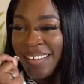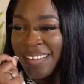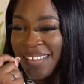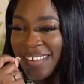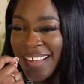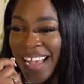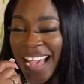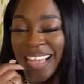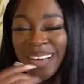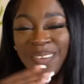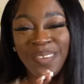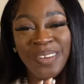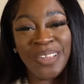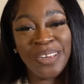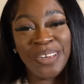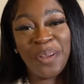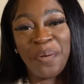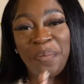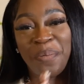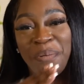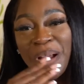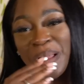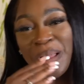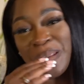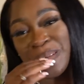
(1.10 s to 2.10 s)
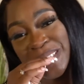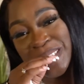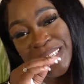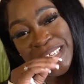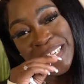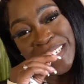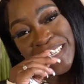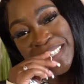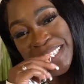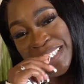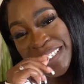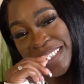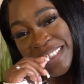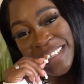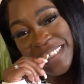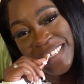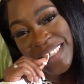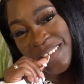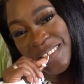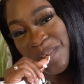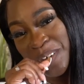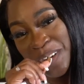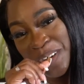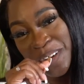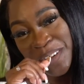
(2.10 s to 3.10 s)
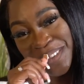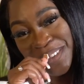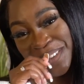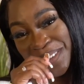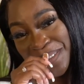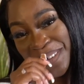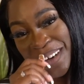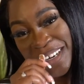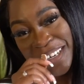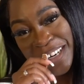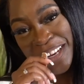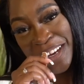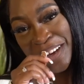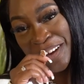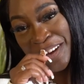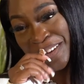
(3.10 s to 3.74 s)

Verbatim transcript: I don't need no problems in this rehearsal right now.